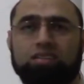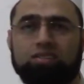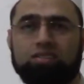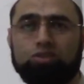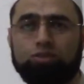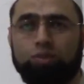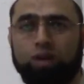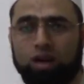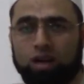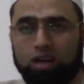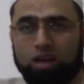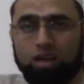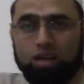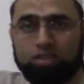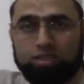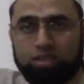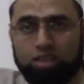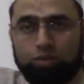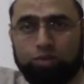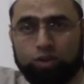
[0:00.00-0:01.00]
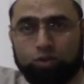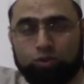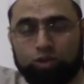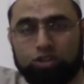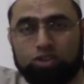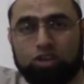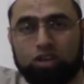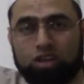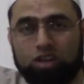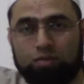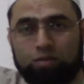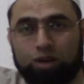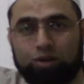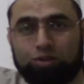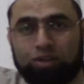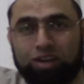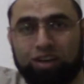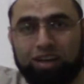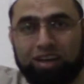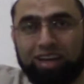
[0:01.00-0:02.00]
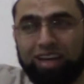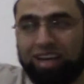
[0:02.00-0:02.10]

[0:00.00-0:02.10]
SubhanAllah, see what we're talking about, huh?